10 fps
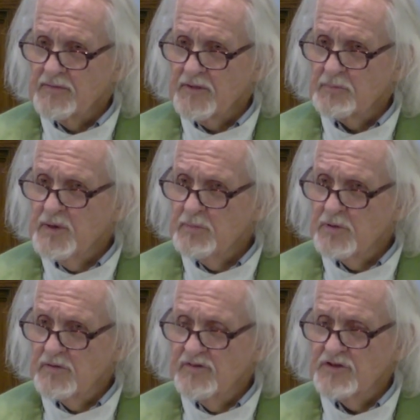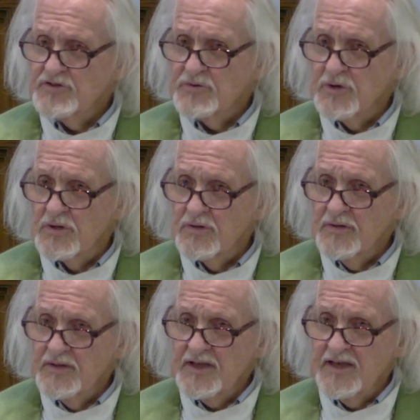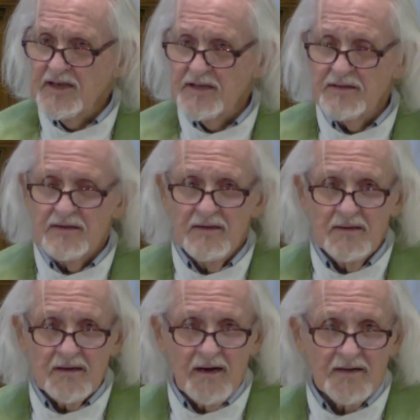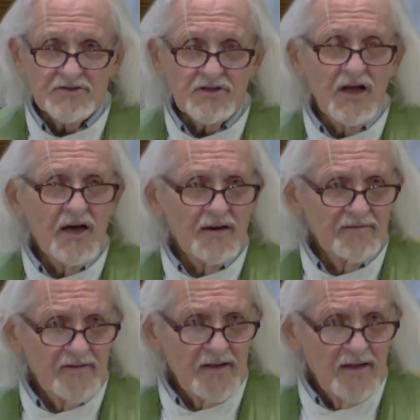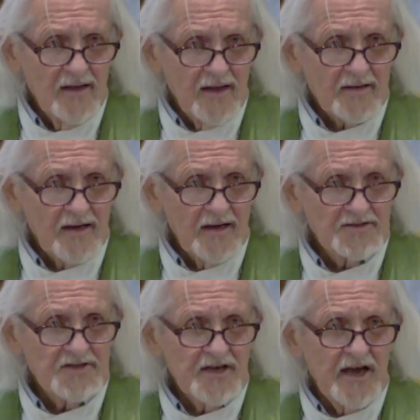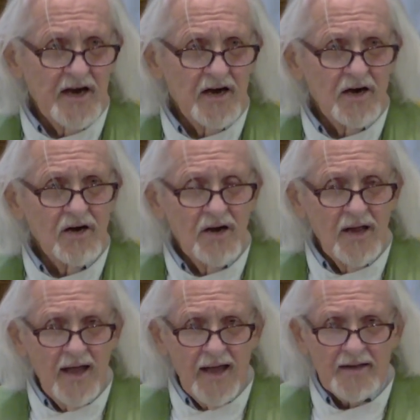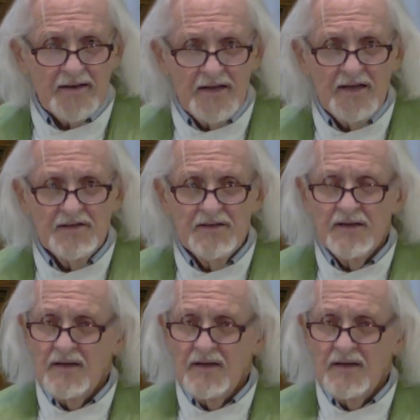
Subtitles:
the people of Israel need God's love and God's care and need